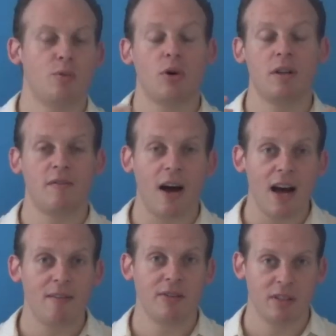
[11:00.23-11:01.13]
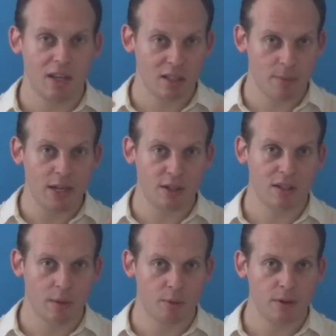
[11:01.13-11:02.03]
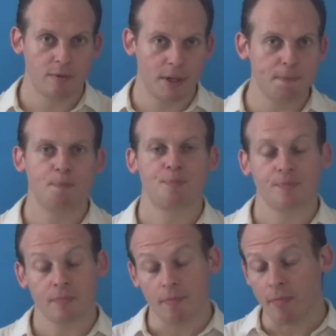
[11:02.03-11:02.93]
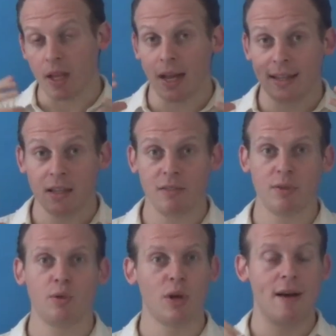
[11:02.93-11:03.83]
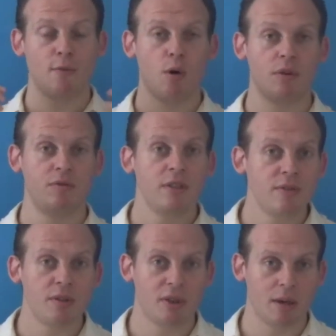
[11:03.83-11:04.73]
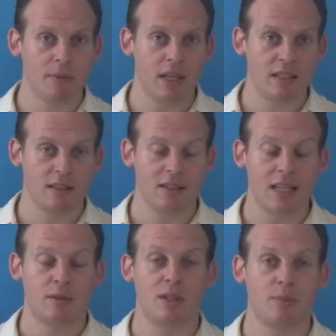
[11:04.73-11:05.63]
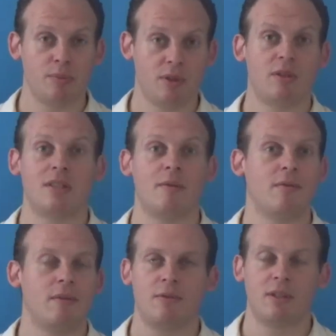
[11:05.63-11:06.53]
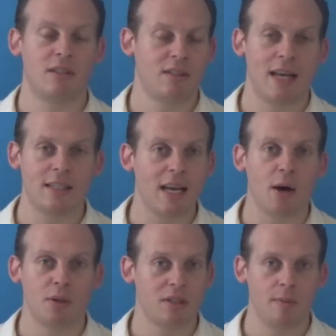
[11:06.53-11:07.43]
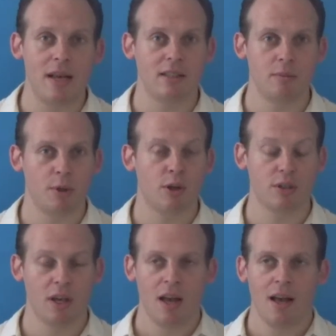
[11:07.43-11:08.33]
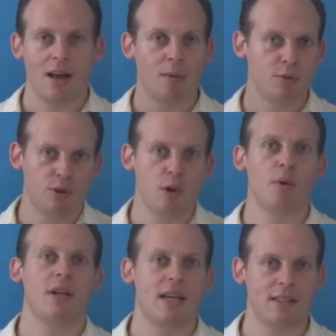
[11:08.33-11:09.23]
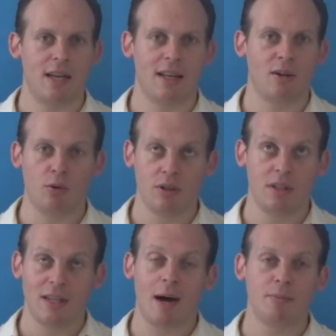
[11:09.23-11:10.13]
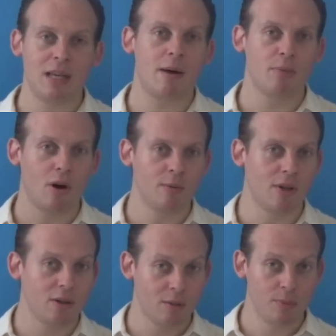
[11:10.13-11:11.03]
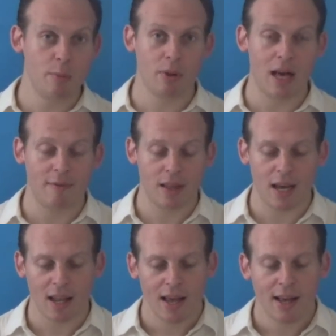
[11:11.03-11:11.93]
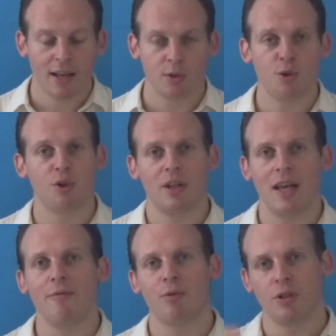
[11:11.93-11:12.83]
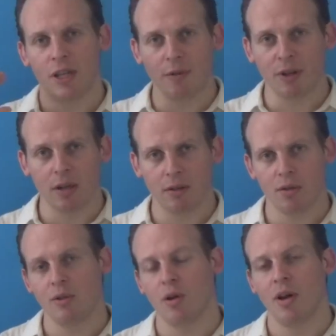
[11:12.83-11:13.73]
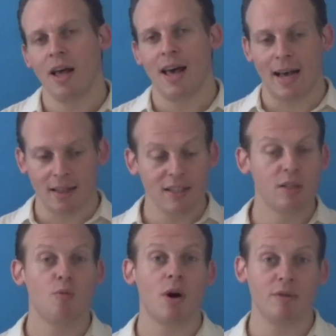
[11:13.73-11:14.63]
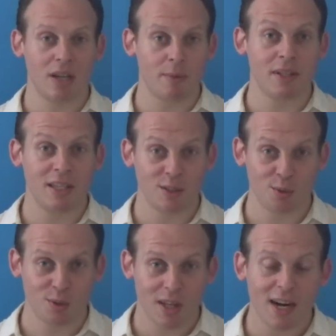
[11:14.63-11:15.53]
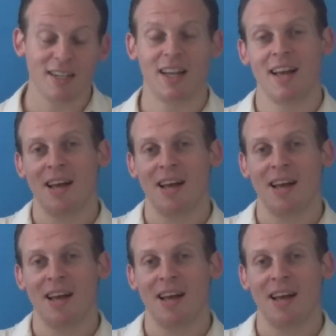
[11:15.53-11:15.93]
25 is a nice magic number, right? And then if you have over 50 recommendations, that just stands out. It's amazing, because almost no one has that, and only the top awesome people have that. So you should aim for 10, at least one recommendation to start.